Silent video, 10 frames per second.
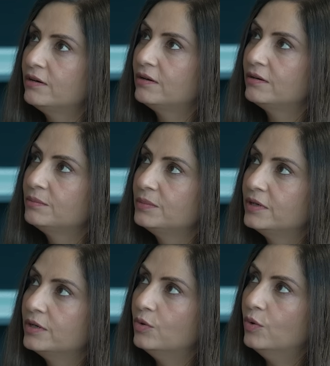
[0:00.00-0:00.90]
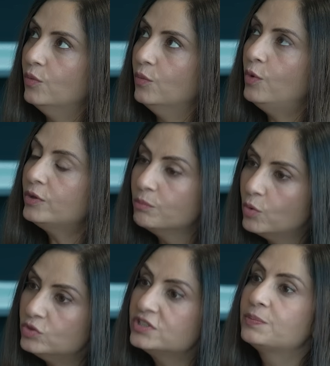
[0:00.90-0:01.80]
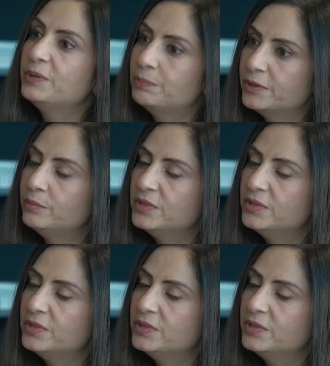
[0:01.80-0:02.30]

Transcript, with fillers: Um, what most people